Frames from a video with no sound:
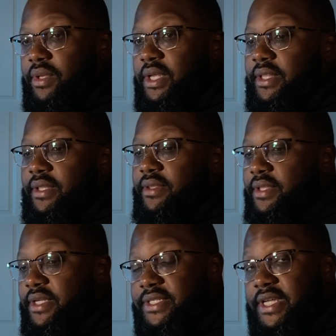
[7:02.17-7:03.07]
And
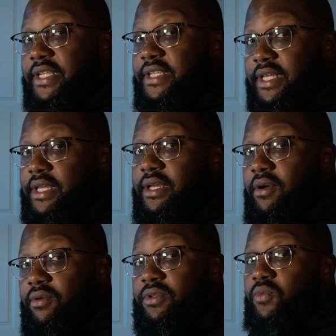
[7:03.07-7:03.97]
this technique
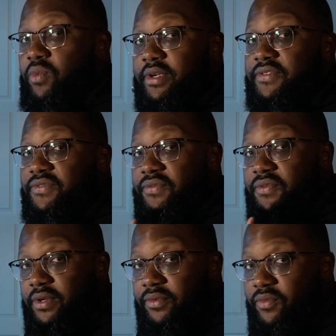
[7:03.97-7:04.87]
only works
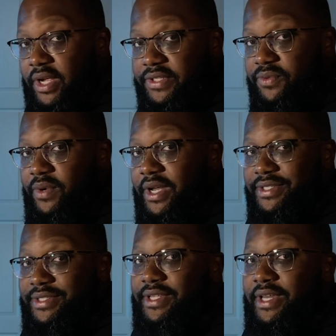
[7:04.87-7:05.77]
for
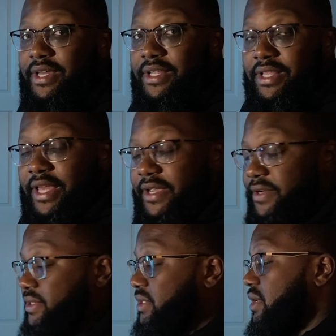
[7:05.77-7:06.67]
rasterized layers.